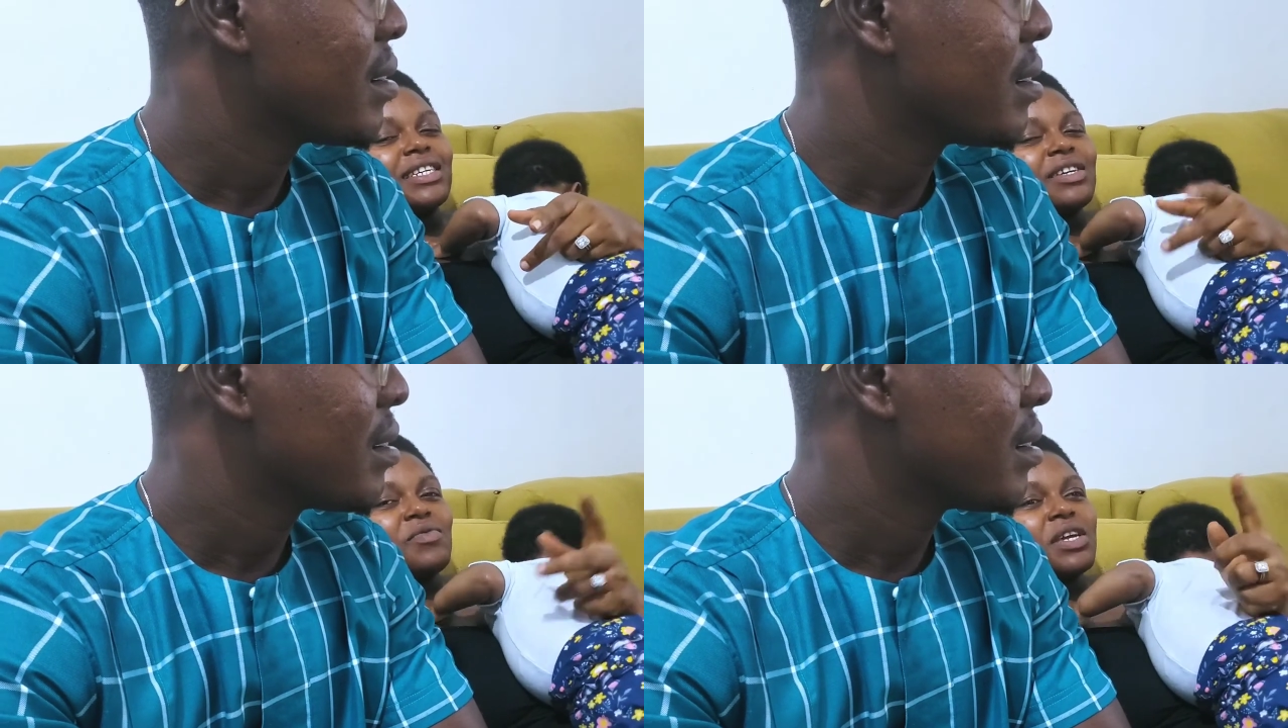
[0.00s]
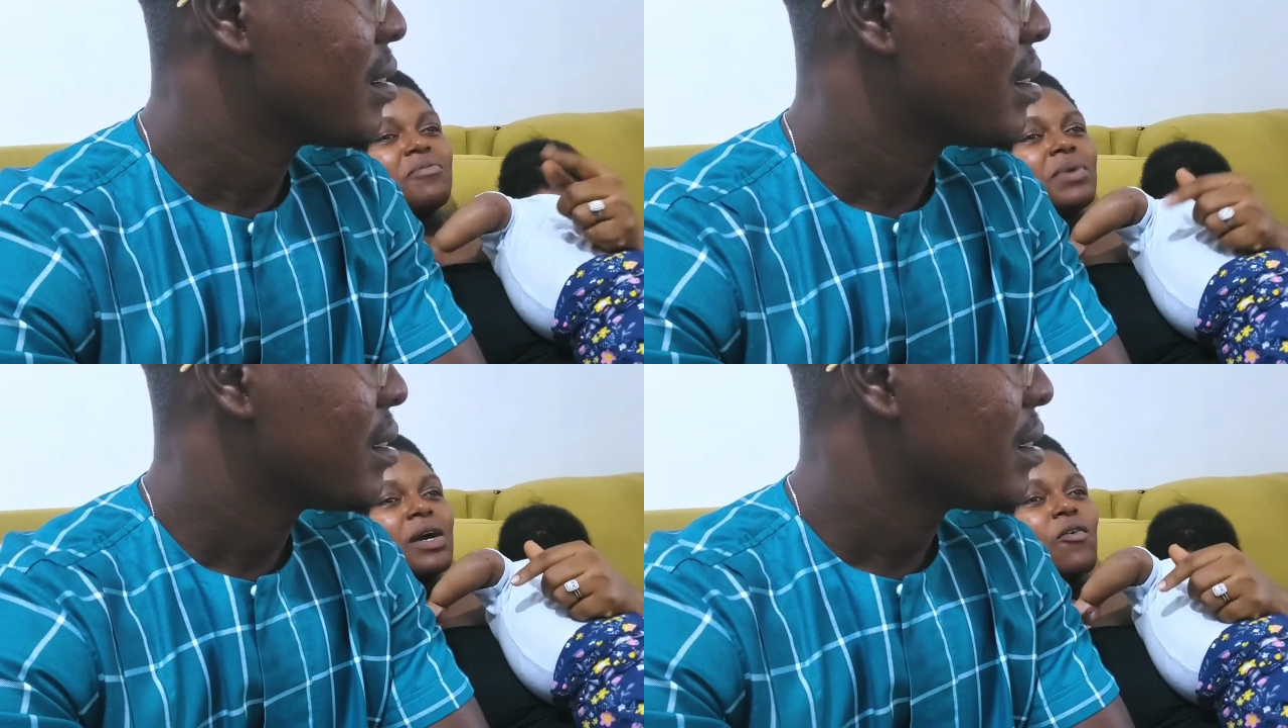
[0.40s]
Then we
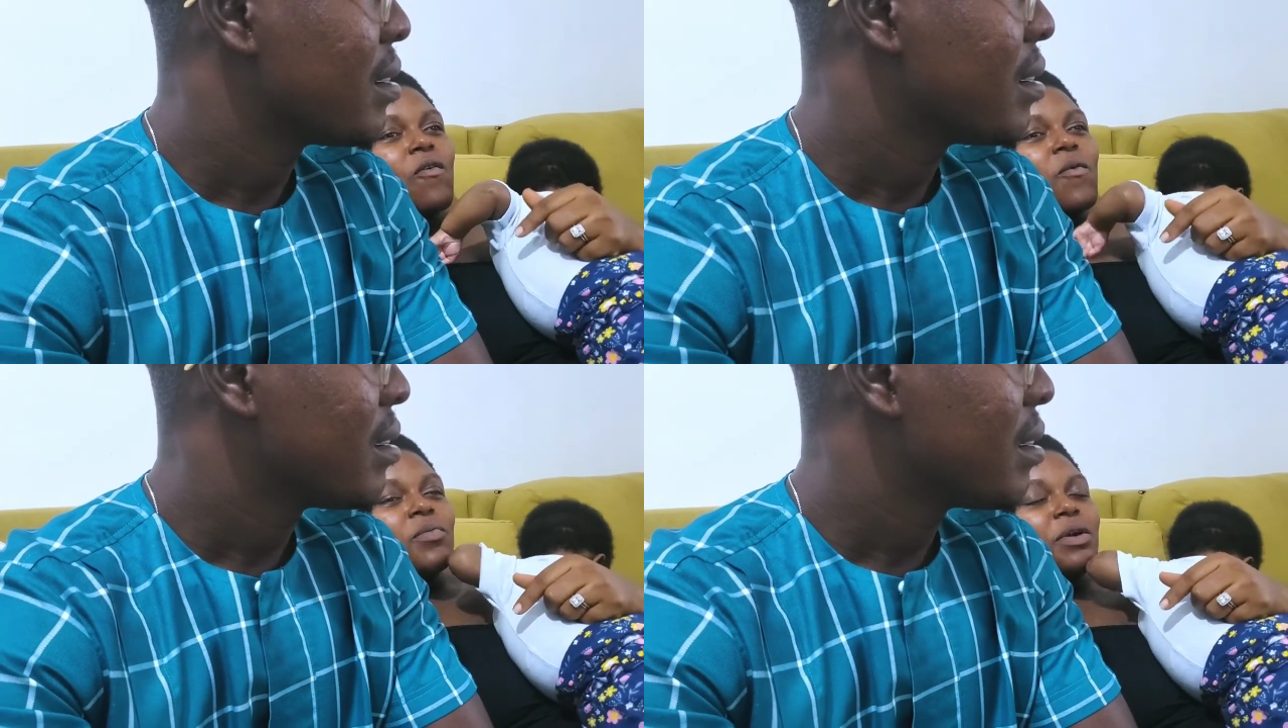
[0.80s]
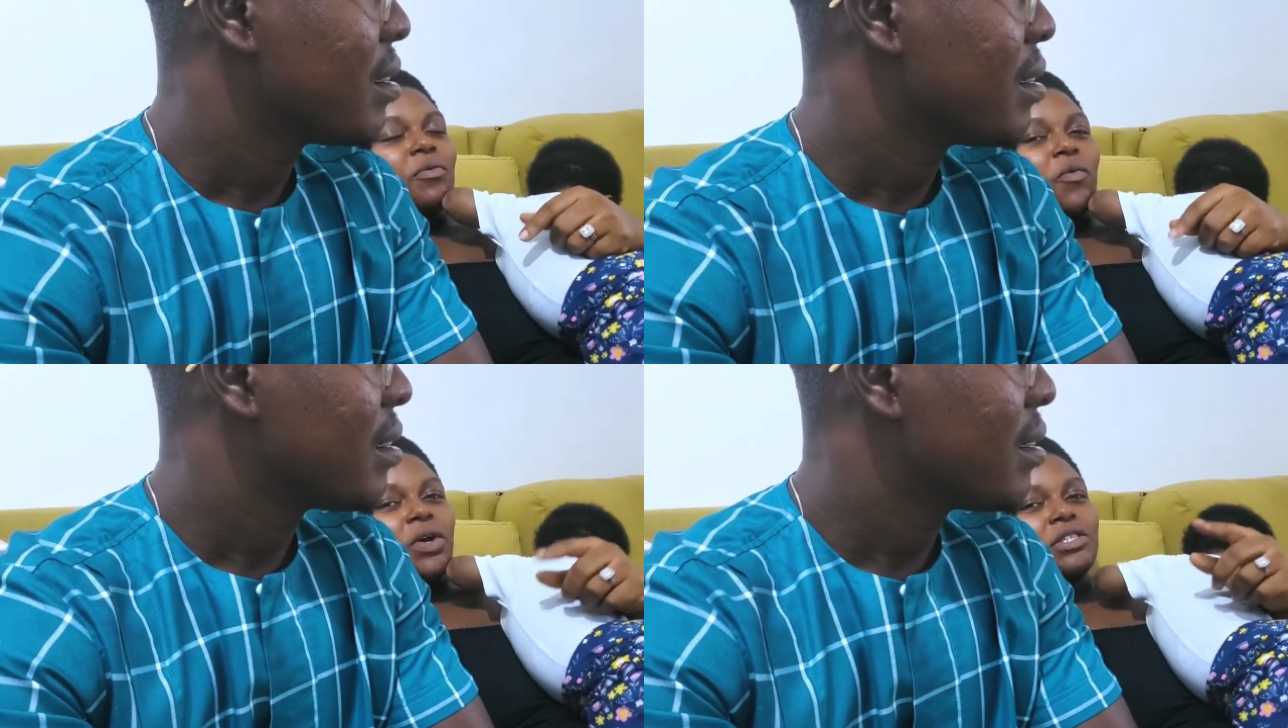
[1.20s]
came back home.
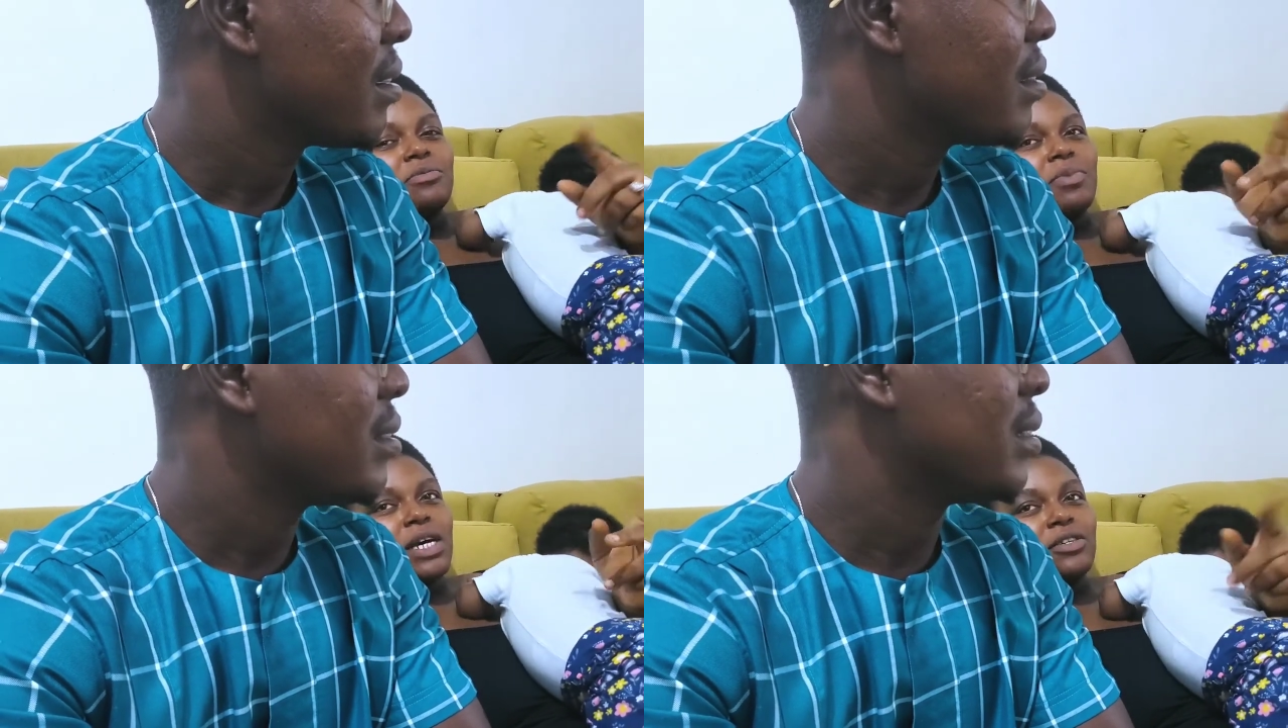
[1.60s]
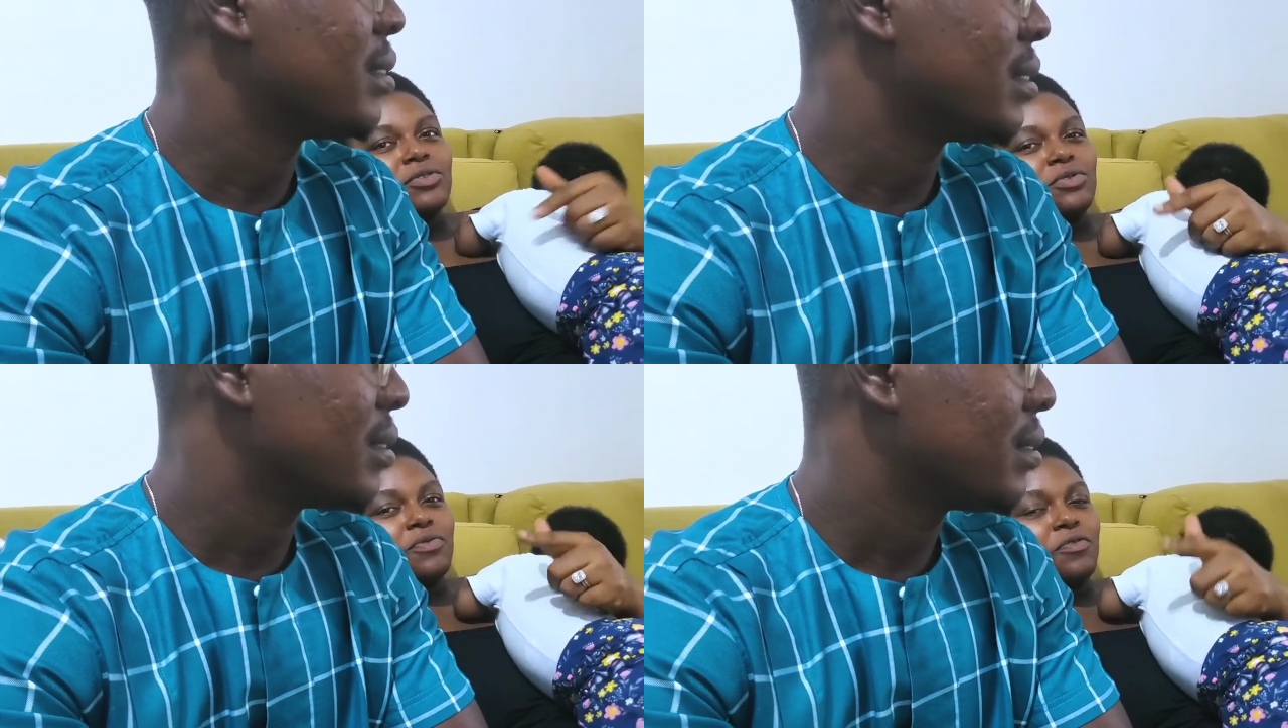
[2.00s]
Then we went back
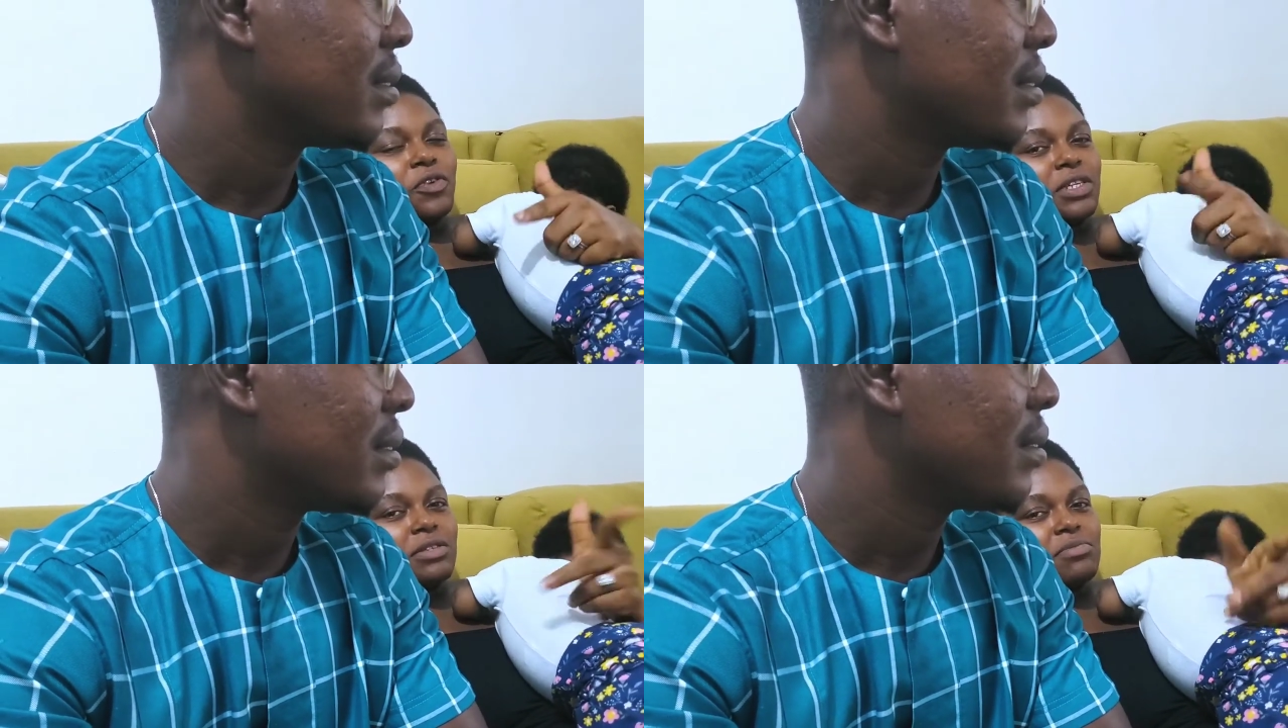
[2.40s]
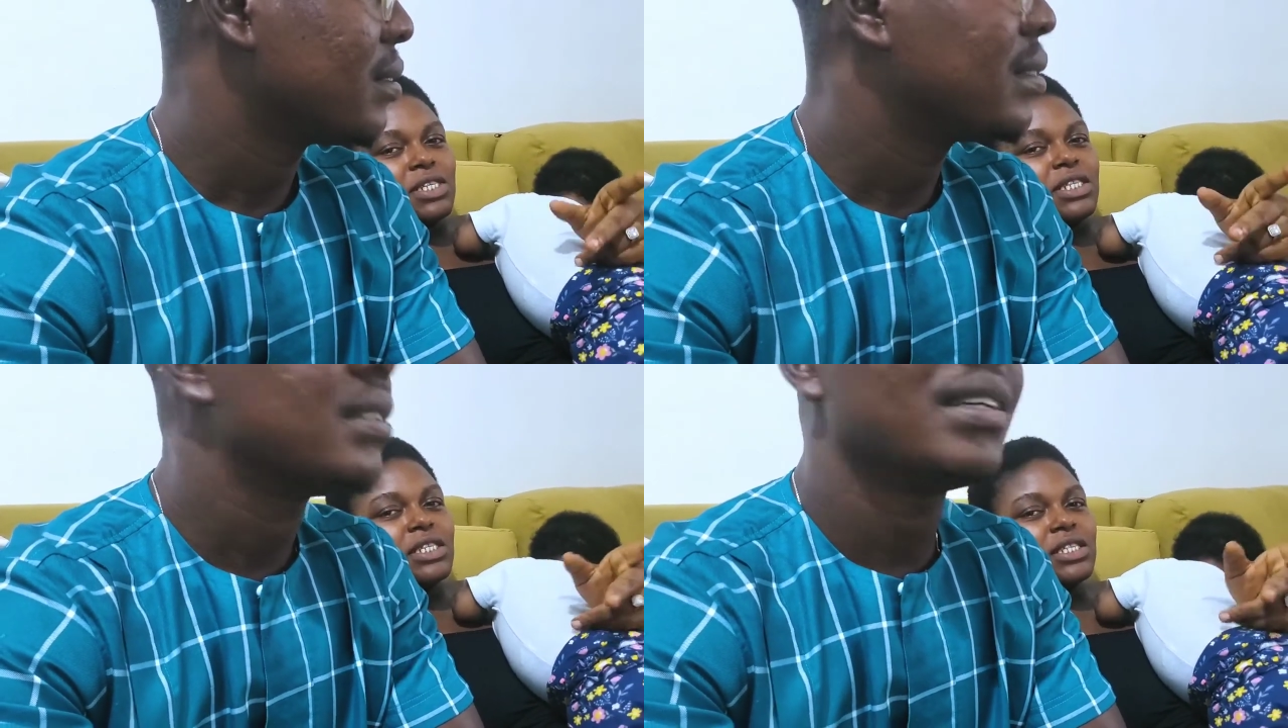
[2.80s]
yes. for his
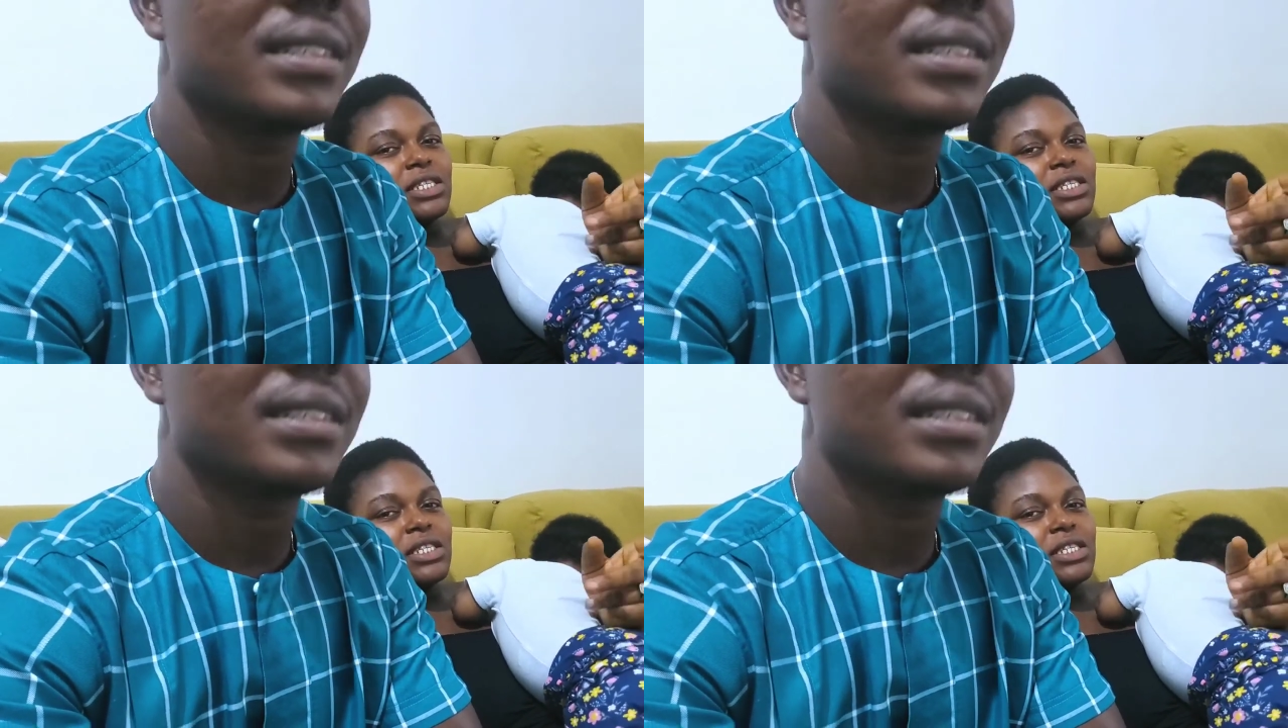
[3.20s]
meeting.